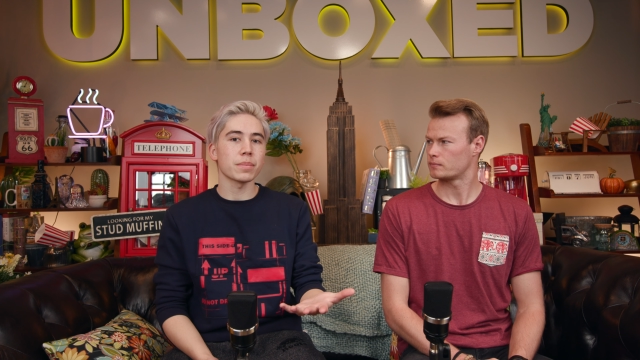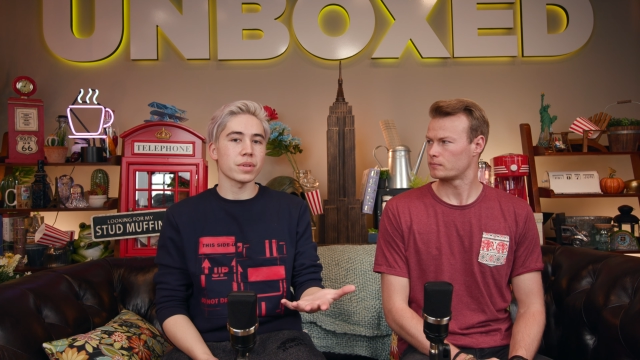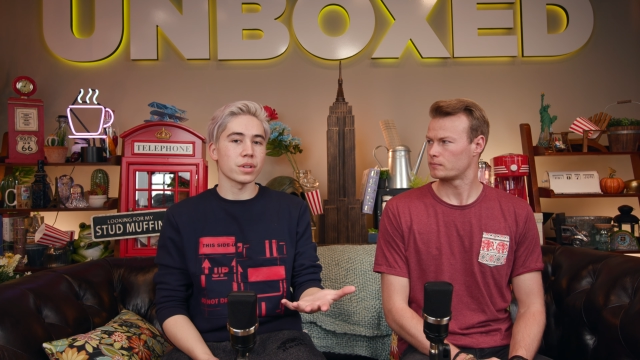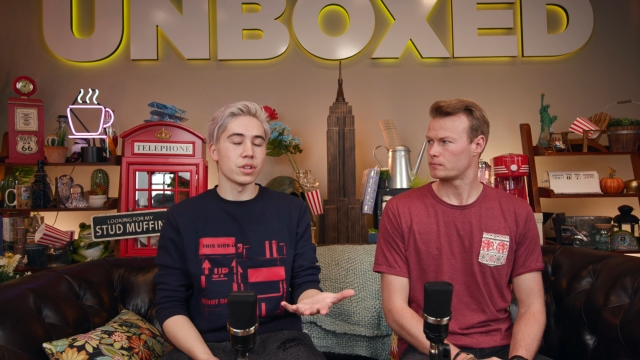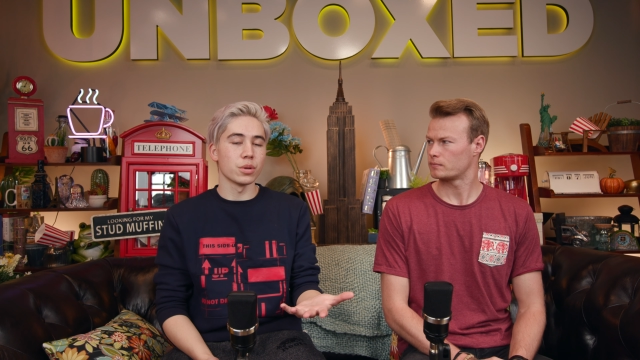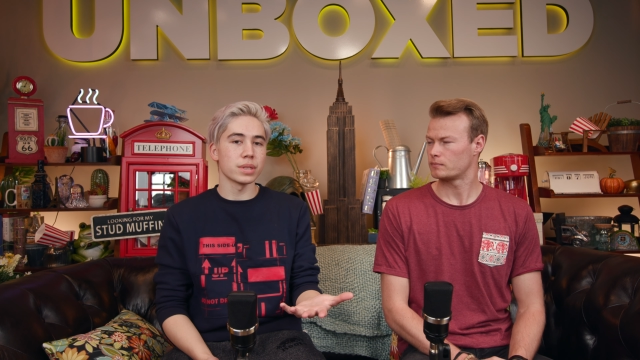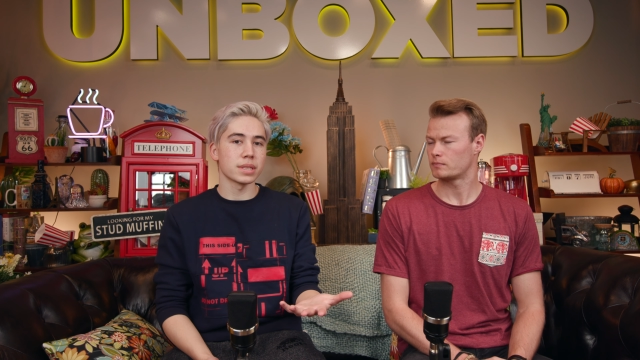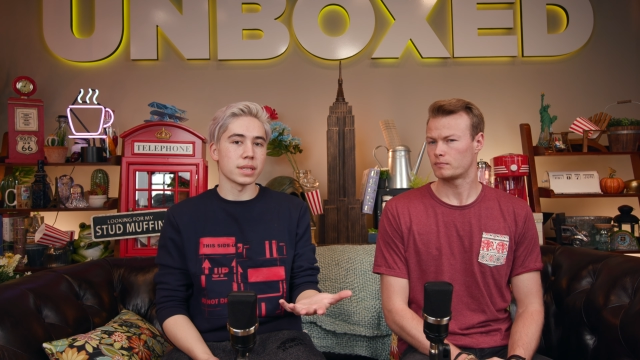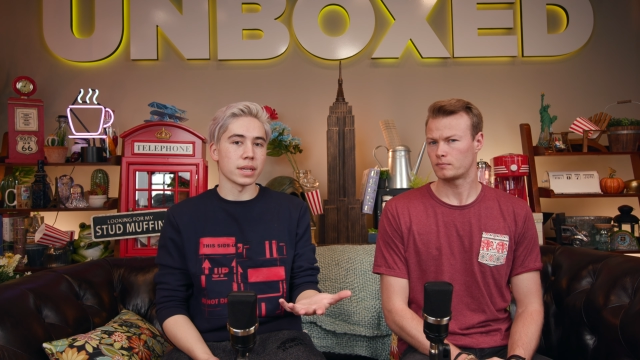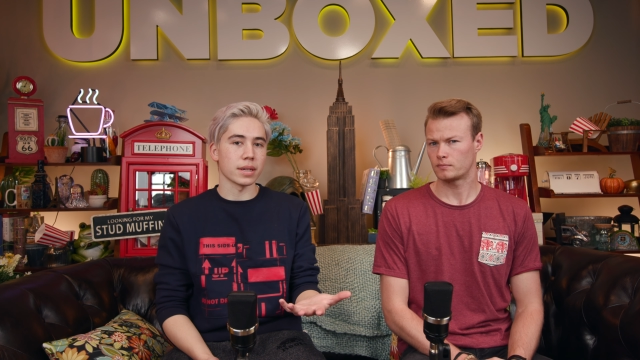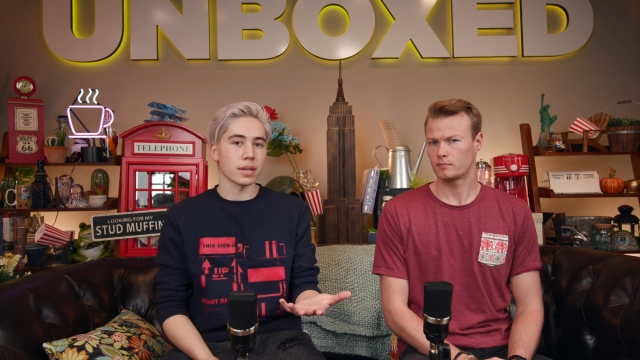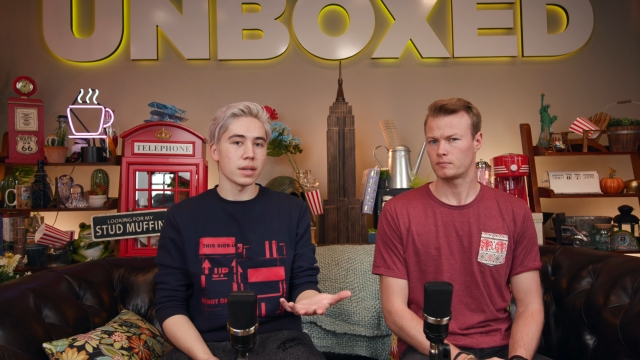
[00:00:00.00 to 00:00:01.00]
Speaker 1: up the newest
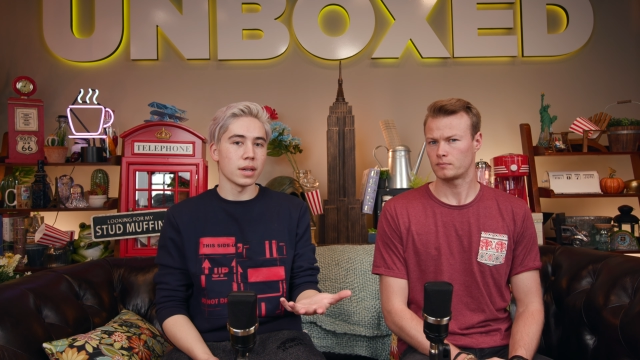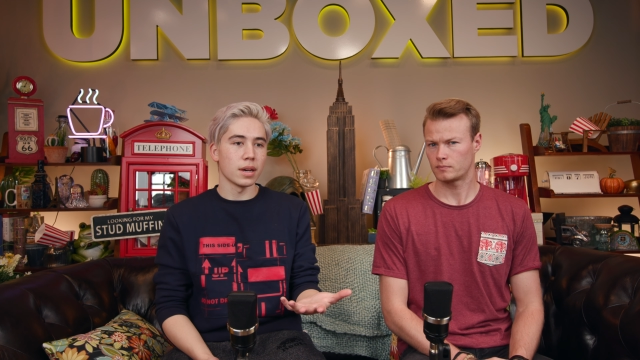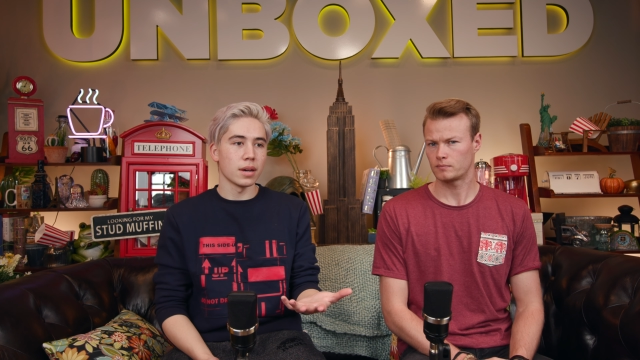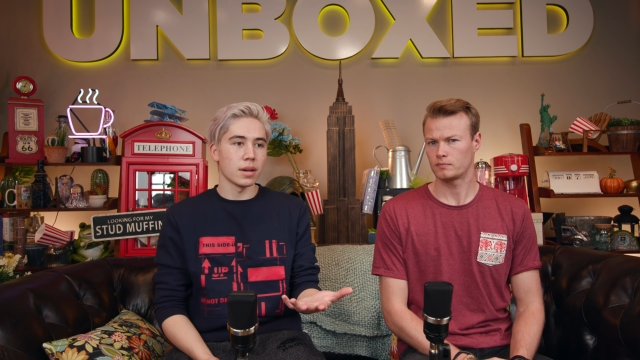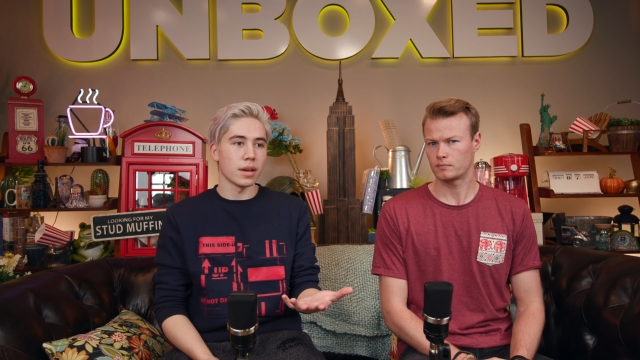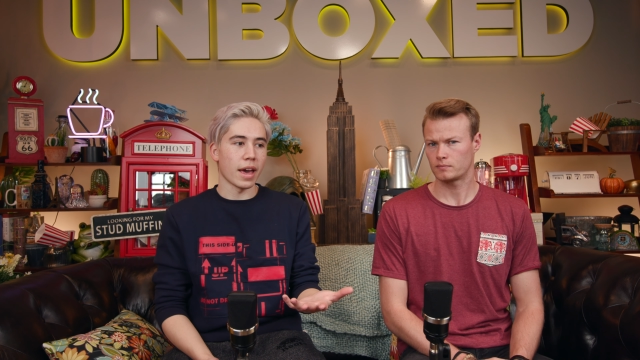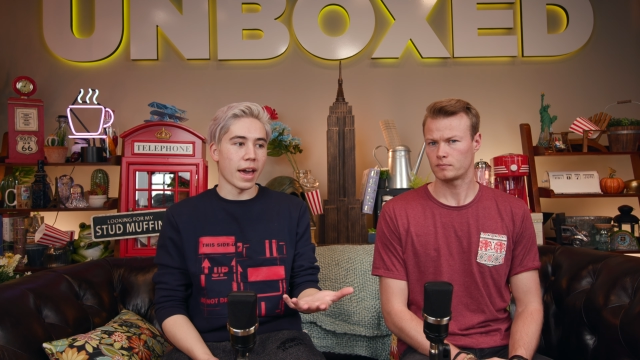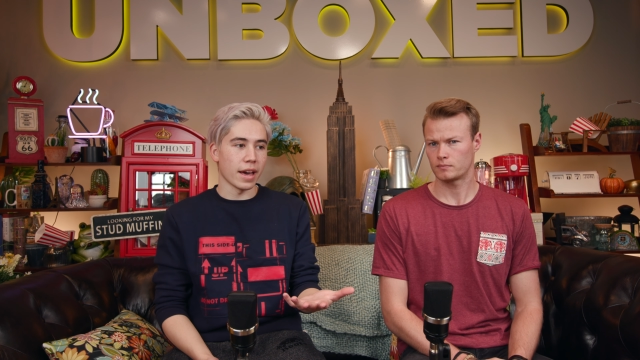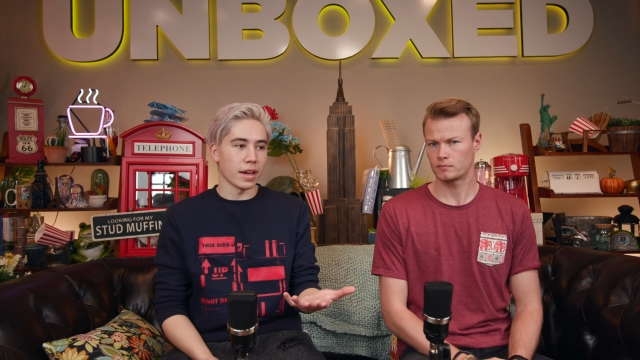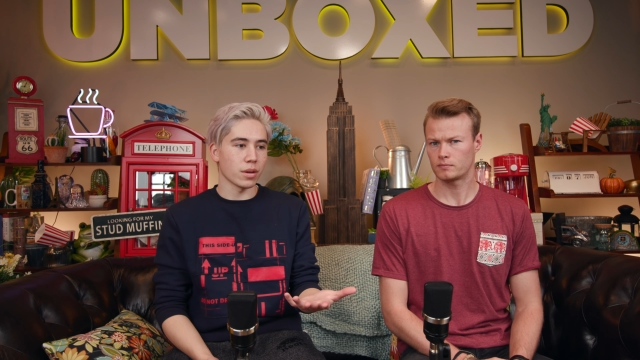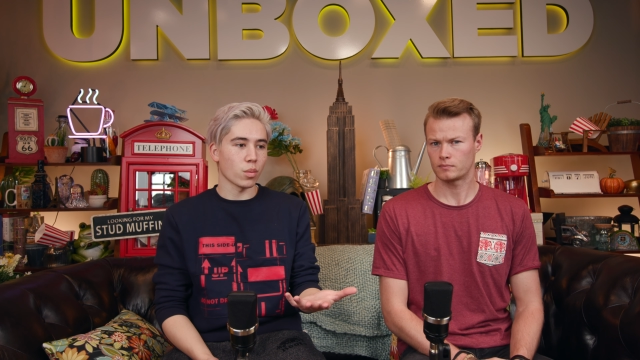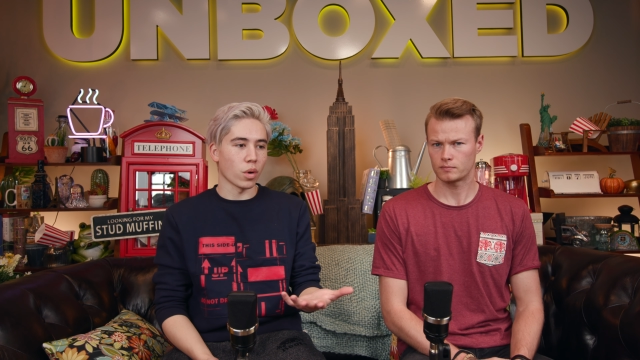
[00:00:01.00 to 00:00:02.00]
thing.
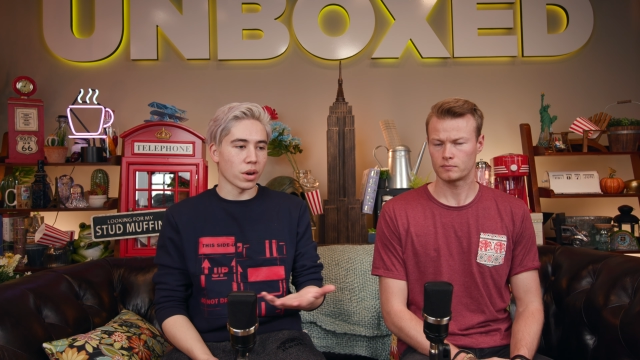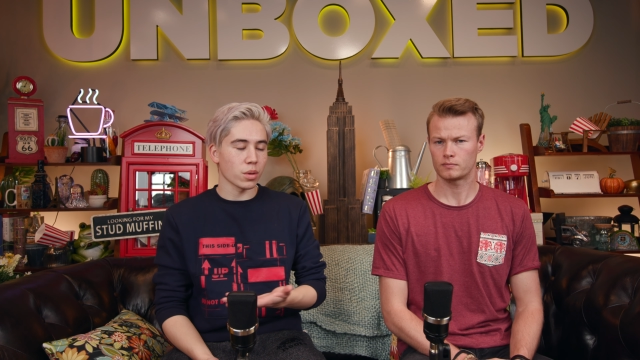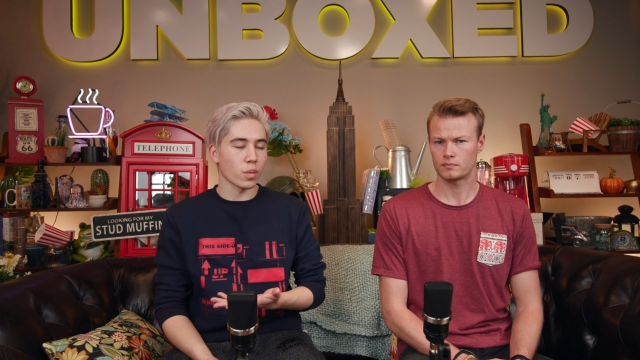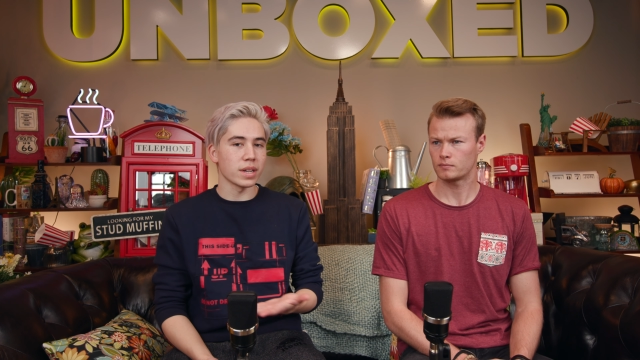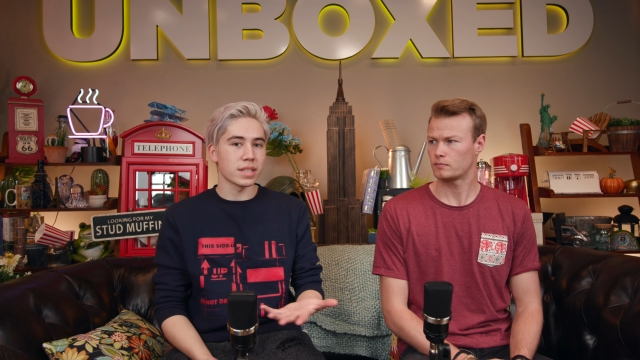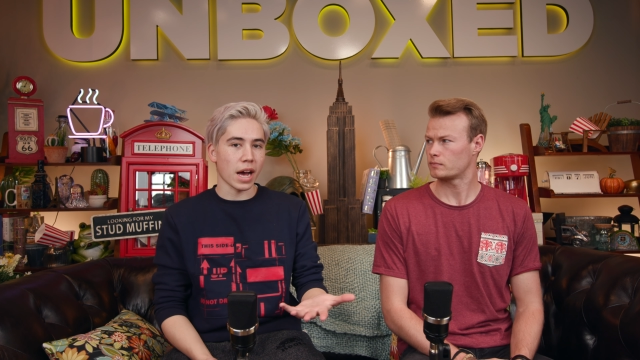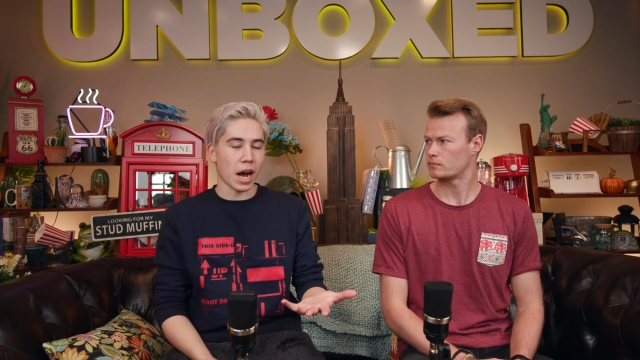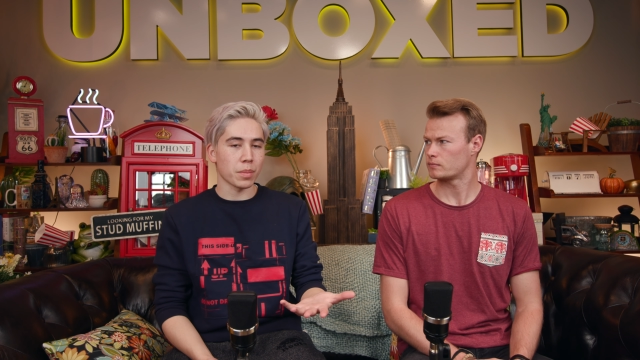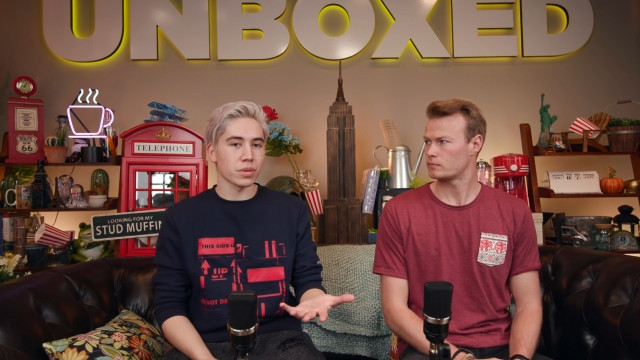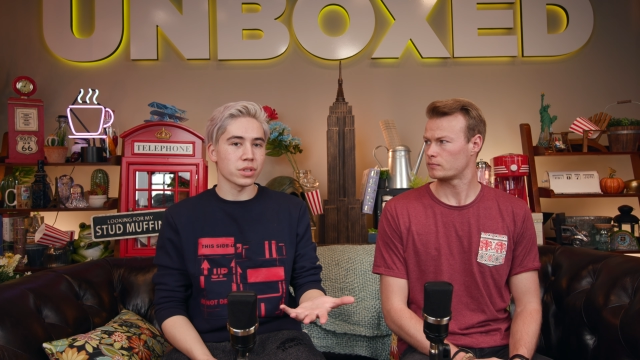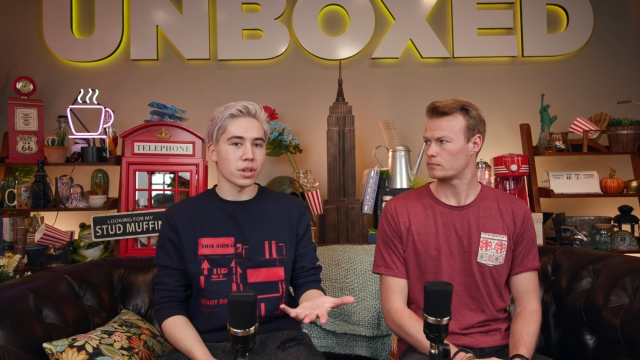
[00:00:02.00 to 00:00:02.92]
And one of the ways Apple's